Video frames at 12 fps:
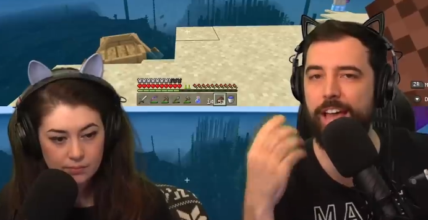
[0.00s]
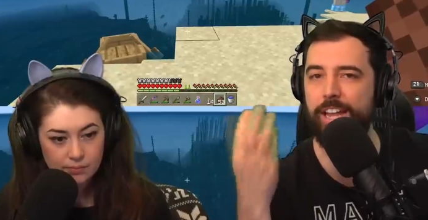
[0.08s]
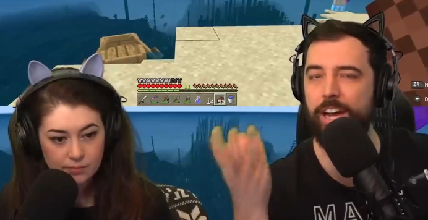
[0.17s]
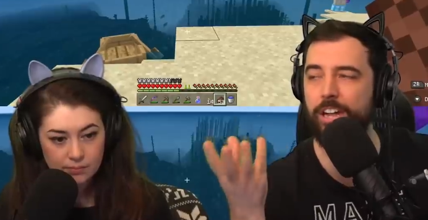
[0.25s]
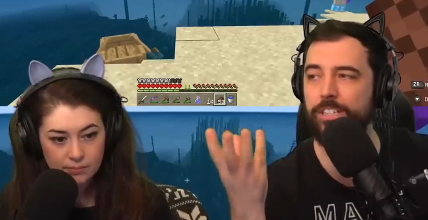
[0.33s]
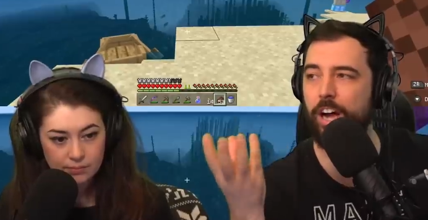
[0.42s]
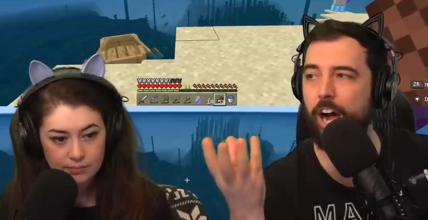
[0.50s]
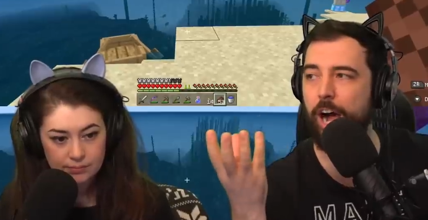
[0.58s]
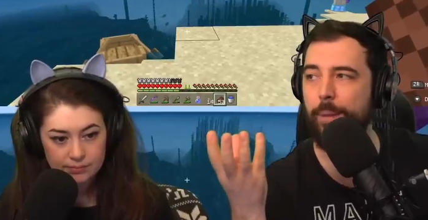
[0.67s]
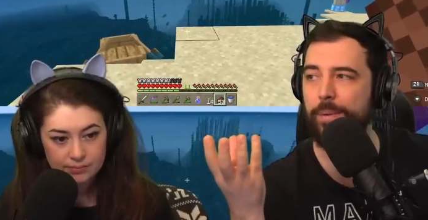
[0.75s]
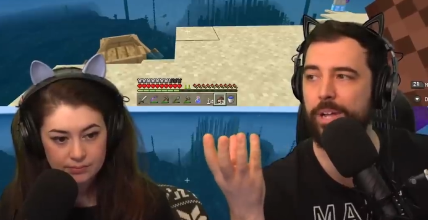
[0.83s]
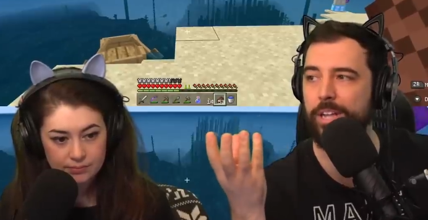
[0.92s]
Speaker 1: and then on
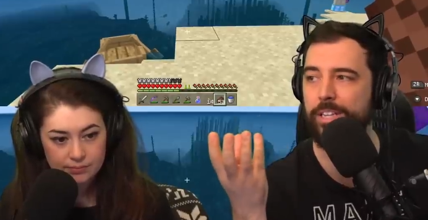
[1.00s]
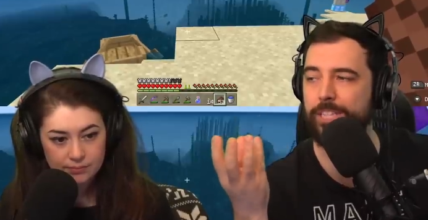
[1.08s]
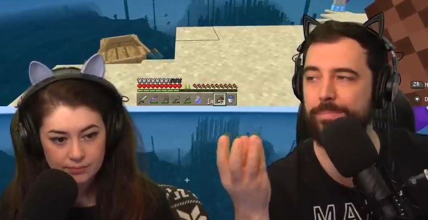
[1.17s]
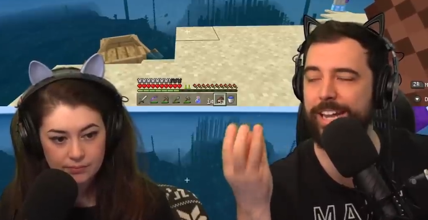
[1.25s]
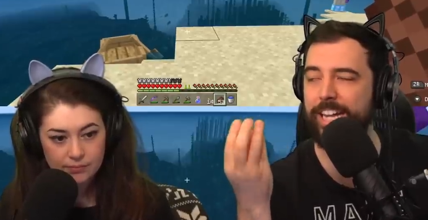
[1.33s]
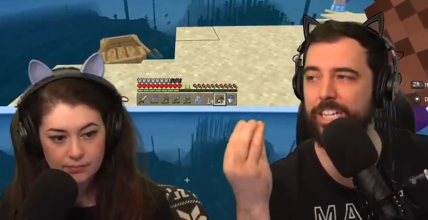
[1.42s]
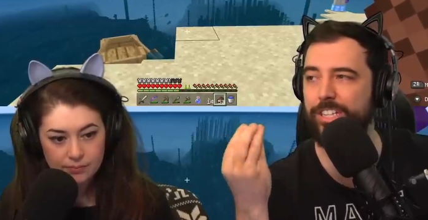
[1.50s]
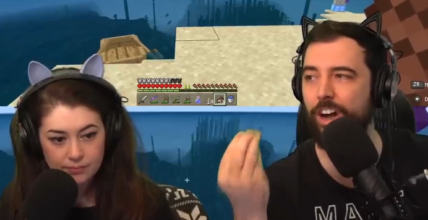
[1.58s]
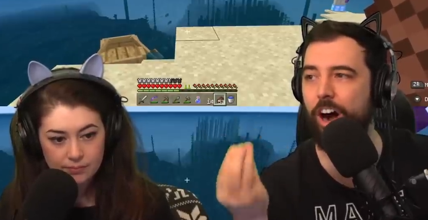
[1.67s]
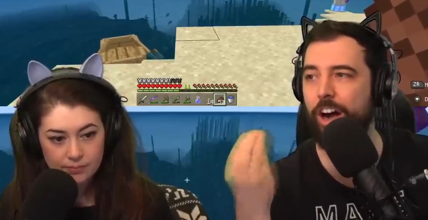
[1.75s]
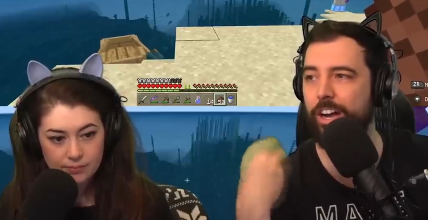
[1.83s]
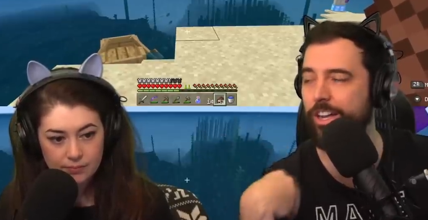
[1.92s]
top, let's make a
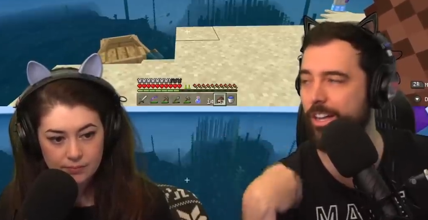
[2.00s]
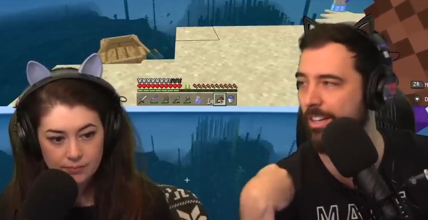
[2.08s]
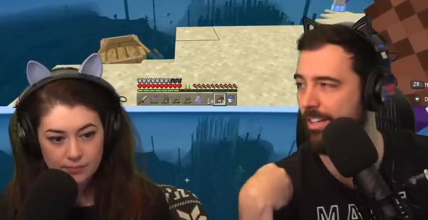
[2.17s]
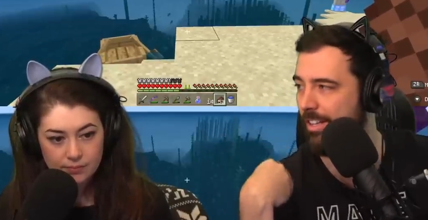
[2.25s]
dock.